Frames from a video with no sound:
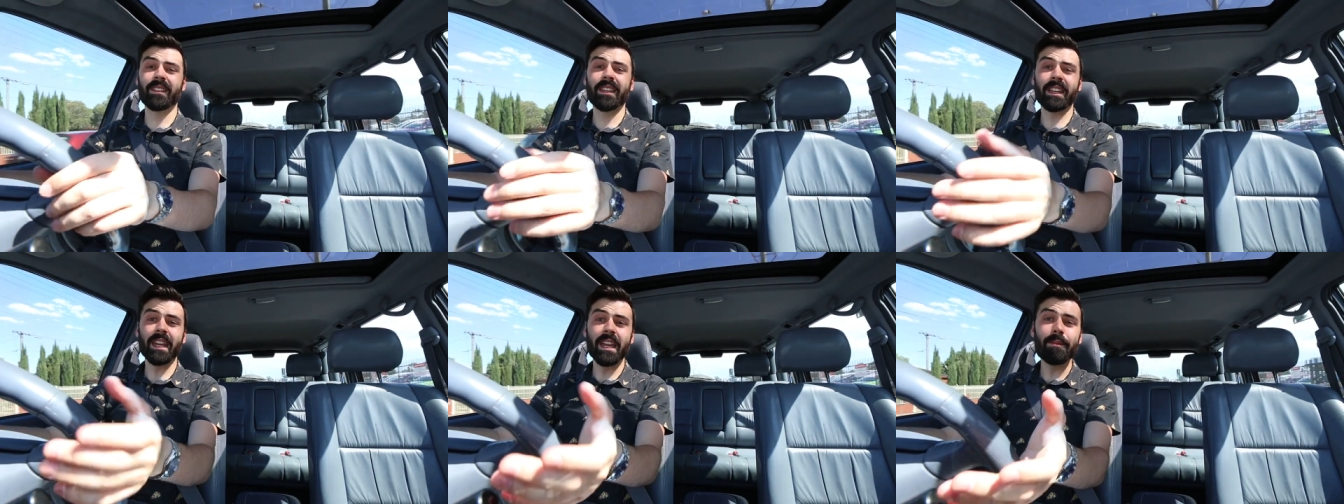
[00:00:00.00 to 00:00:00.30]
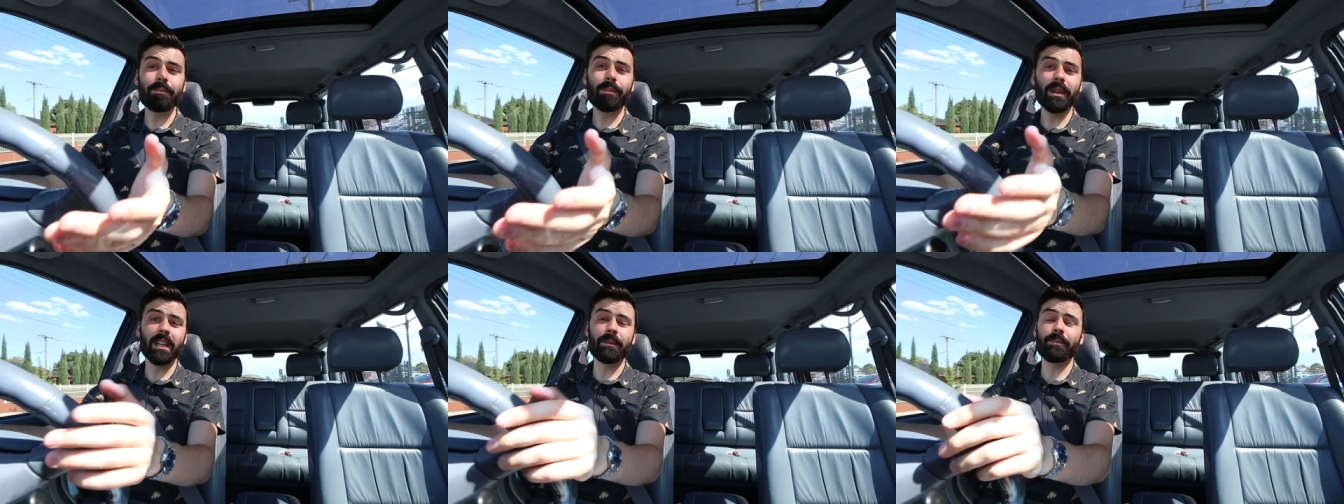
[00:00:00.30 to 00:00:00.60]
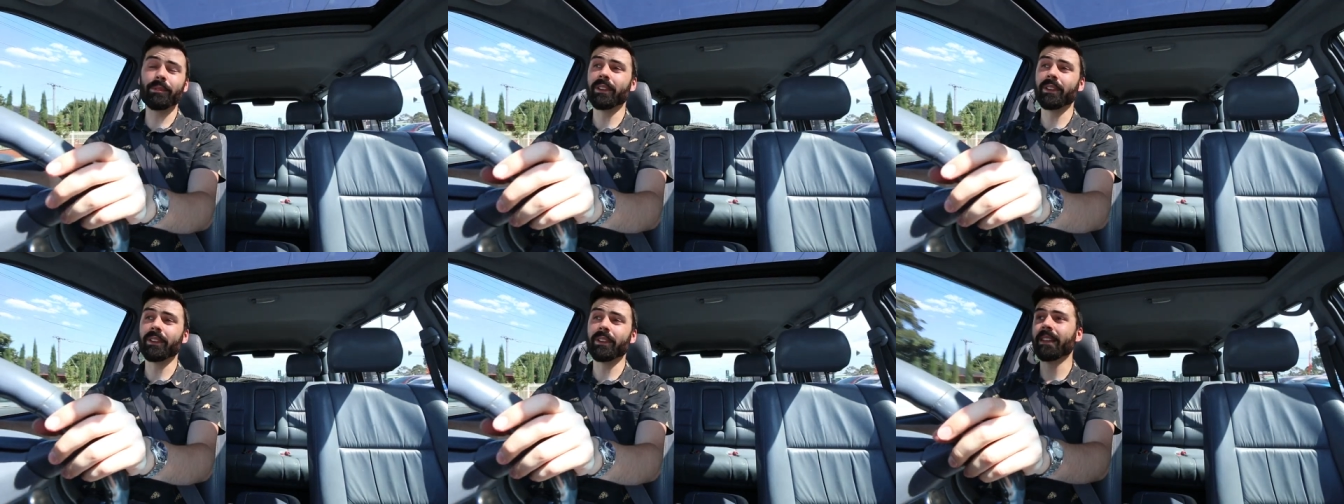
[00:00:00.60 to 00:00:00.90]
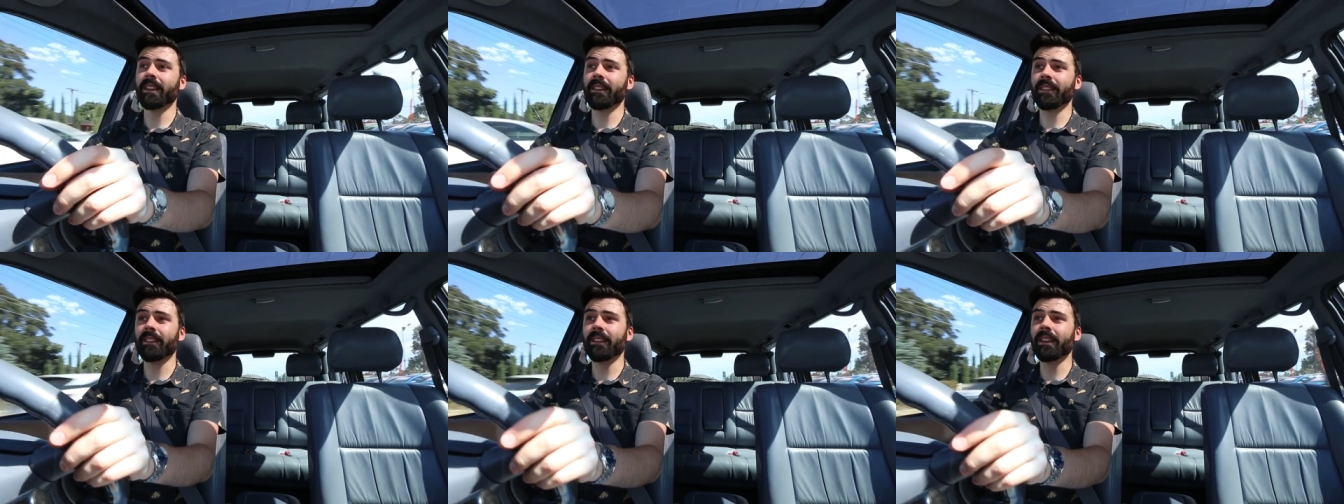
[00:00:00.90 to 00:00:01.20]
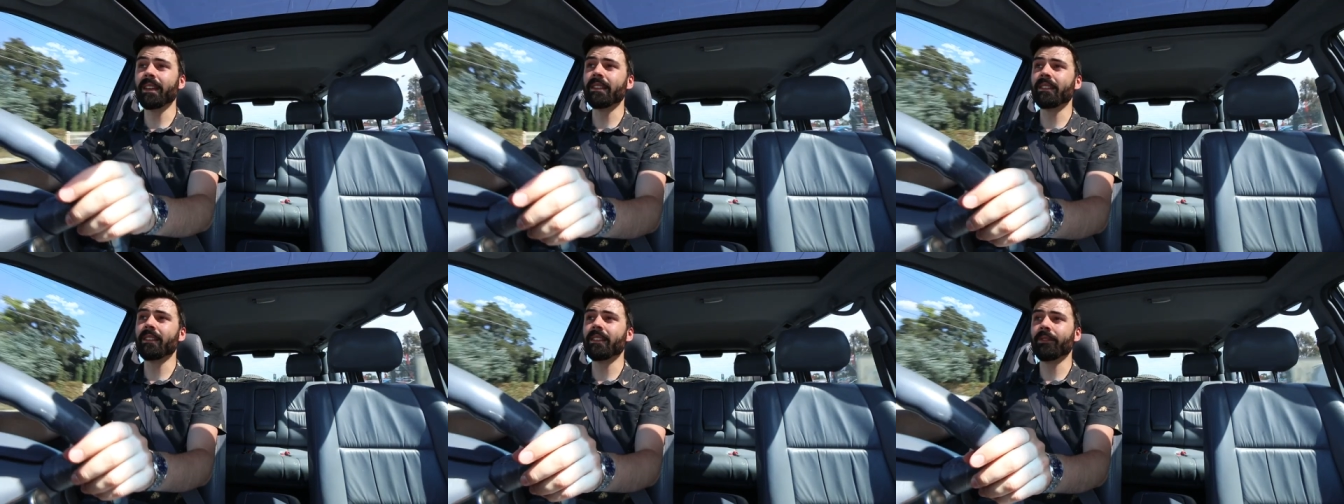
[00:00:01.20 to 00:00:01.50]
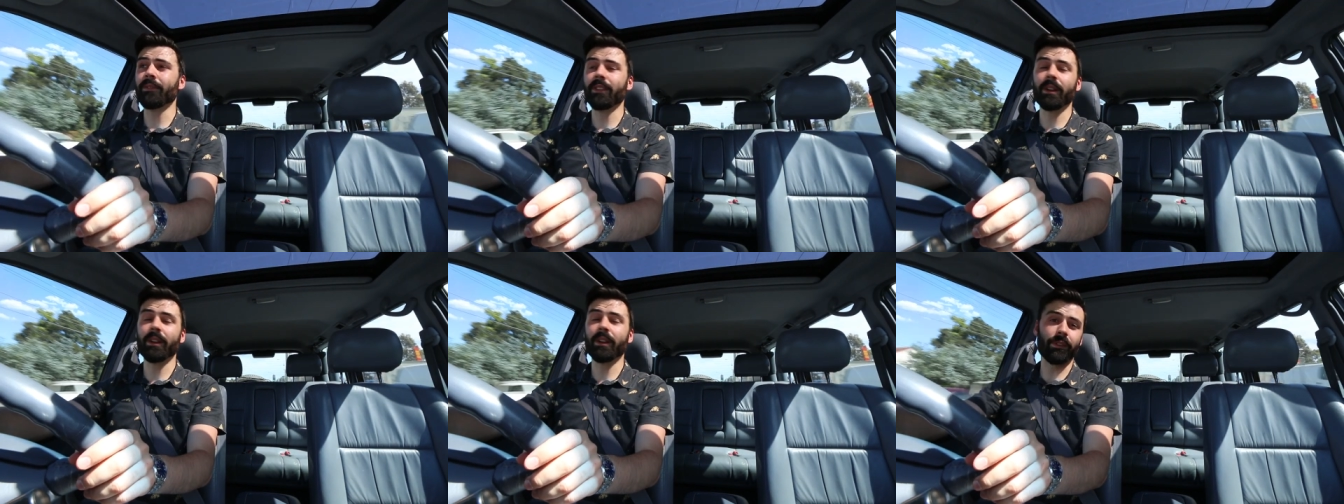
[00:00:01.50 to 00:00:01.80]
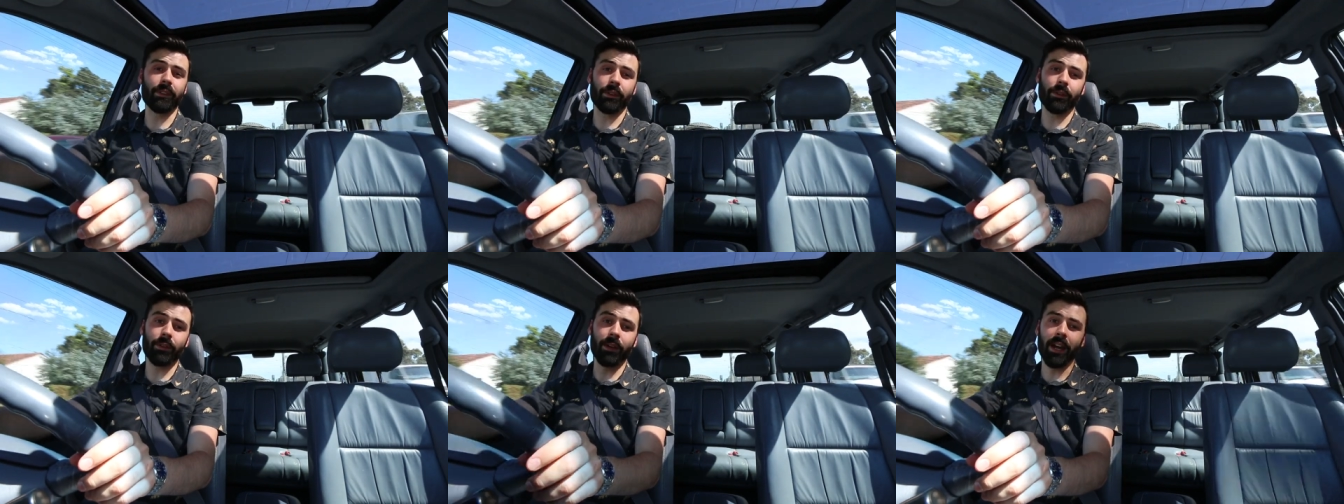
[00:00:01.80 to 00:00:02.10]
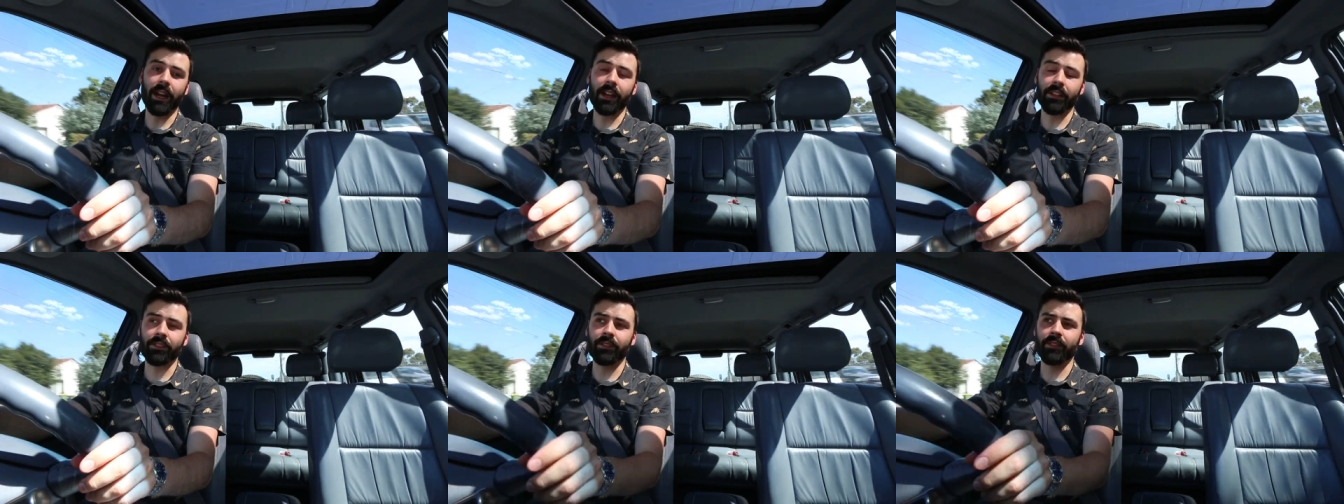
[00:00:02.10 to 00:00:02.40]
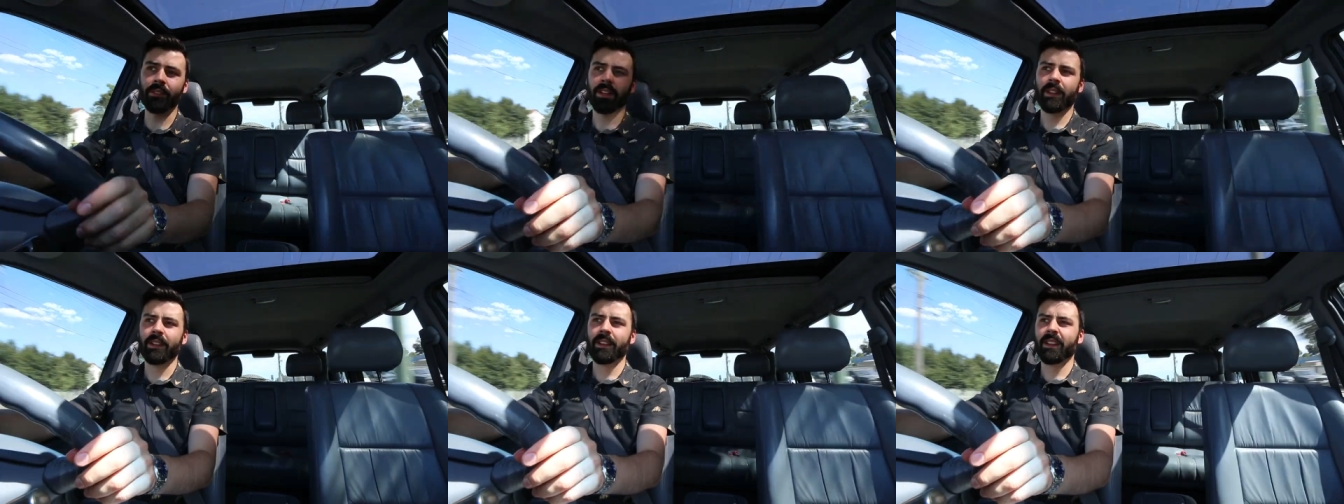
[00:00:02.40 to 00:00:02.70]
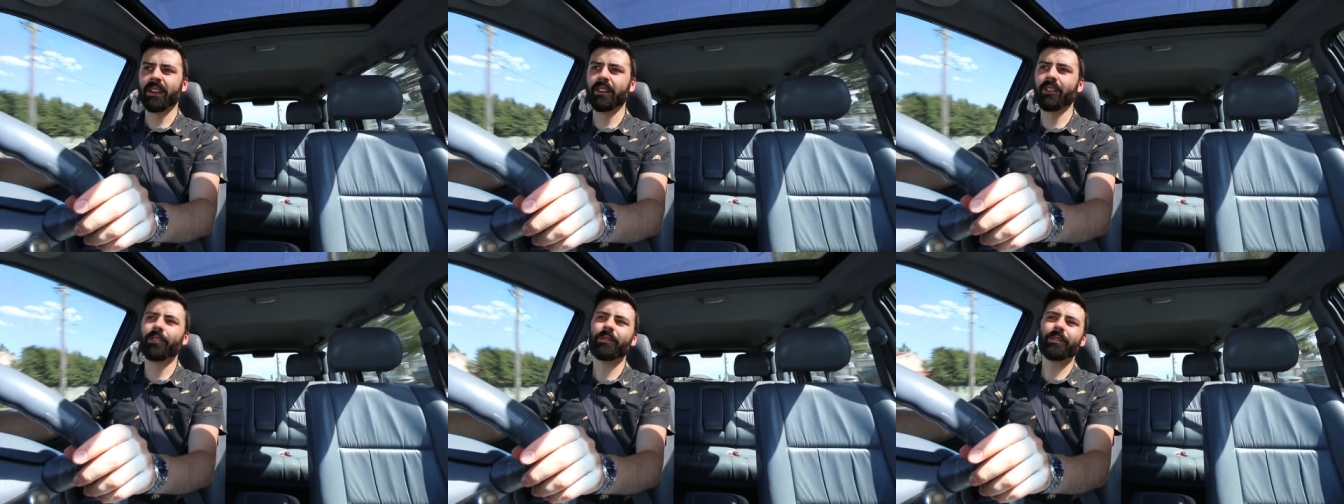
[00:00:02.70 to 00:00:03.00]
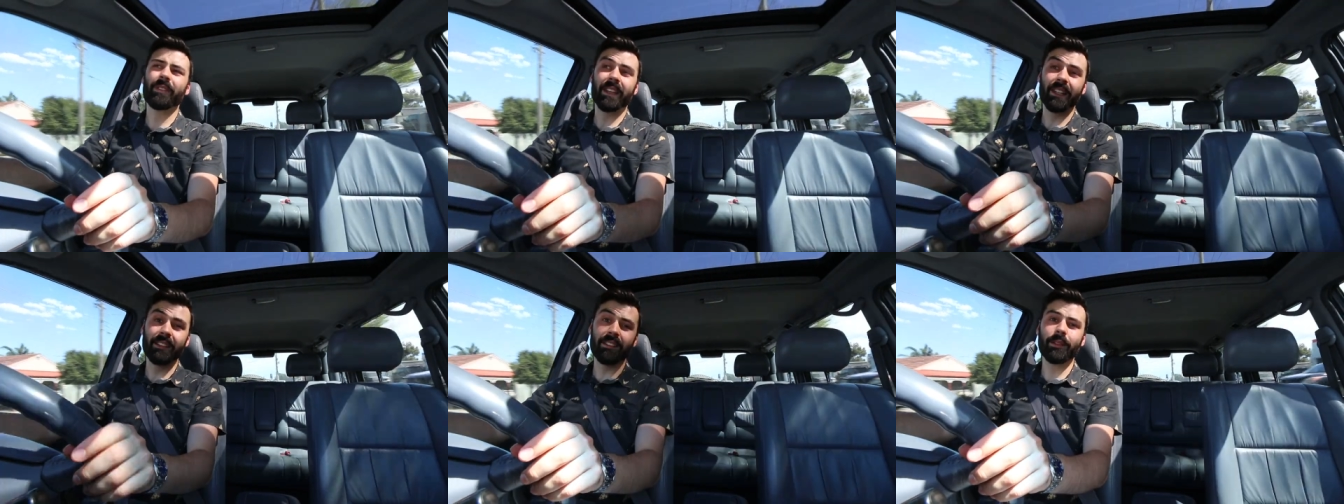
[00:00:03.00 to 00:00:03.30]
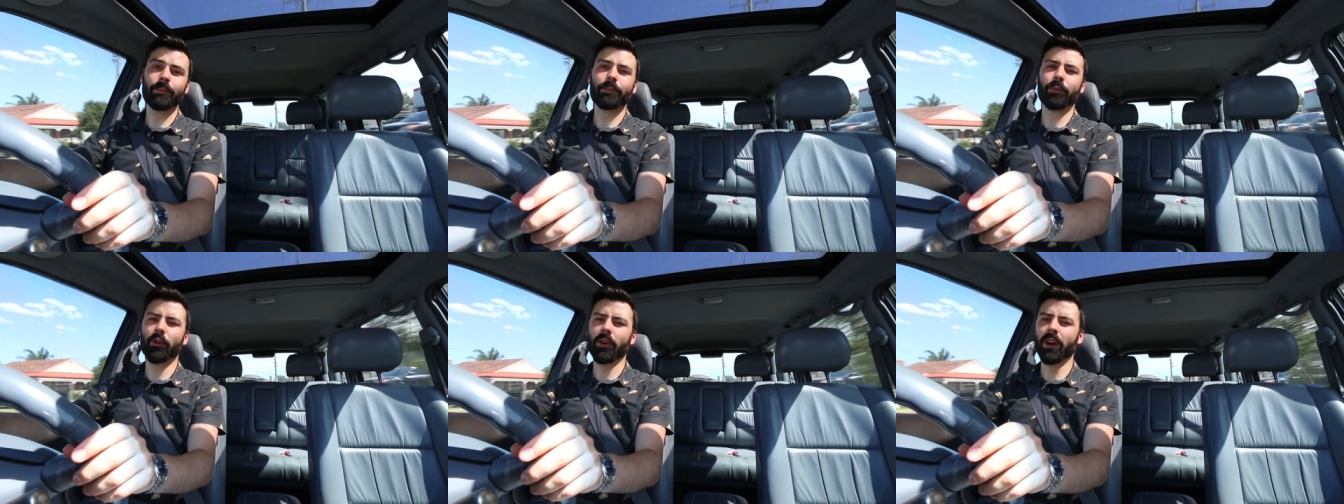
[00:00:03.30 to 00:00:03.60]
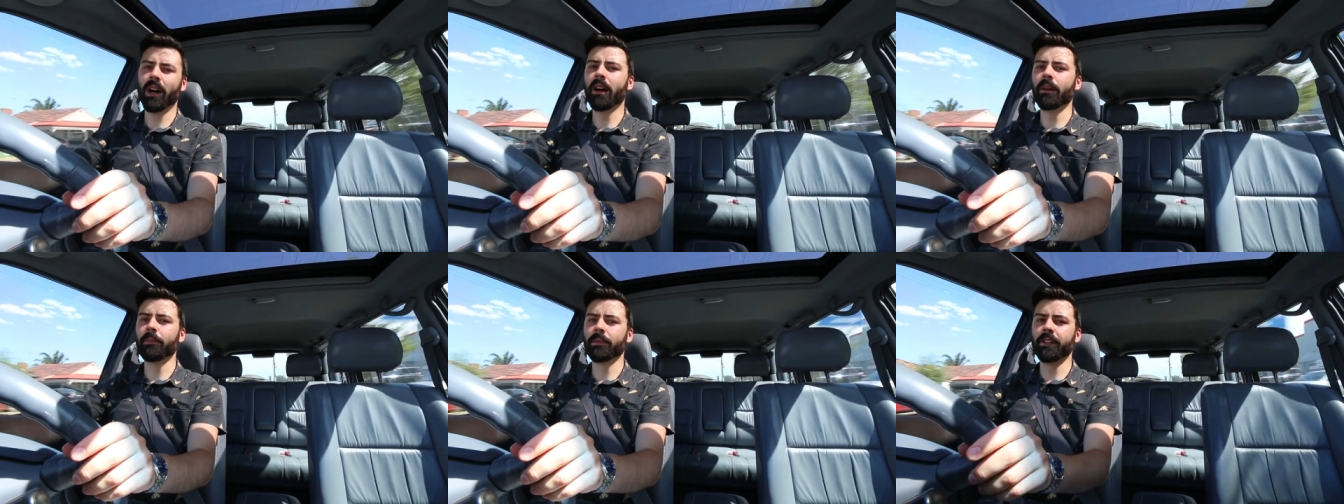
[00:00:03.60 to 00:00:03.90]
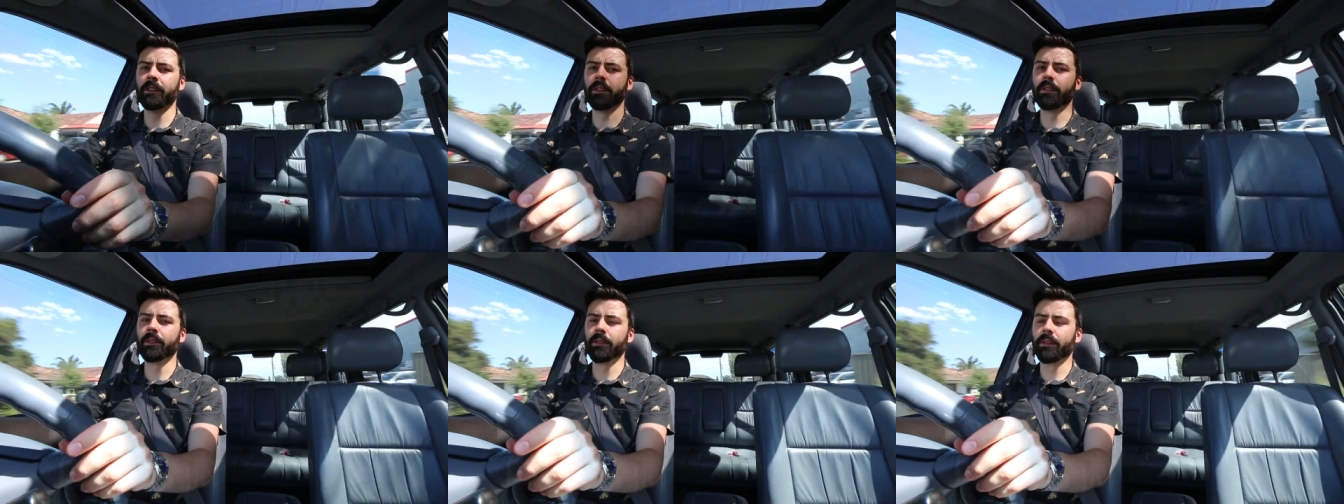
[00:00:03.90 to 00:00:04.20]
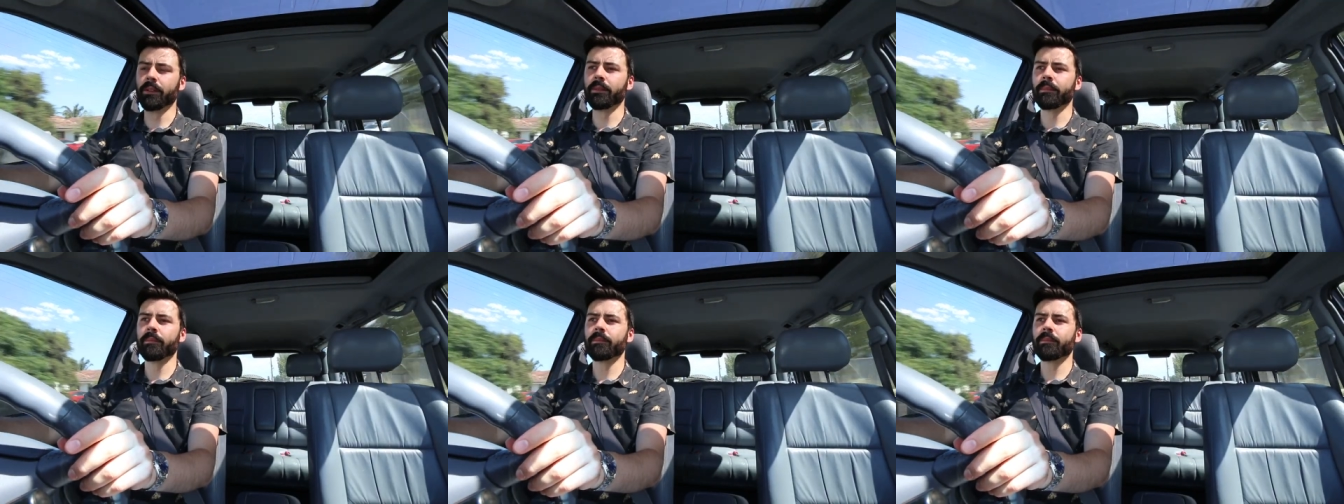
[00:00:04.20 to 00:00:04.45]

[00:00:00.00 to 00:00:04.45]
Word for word: keep people in their seats if there was a crash, and often they did more harm than good.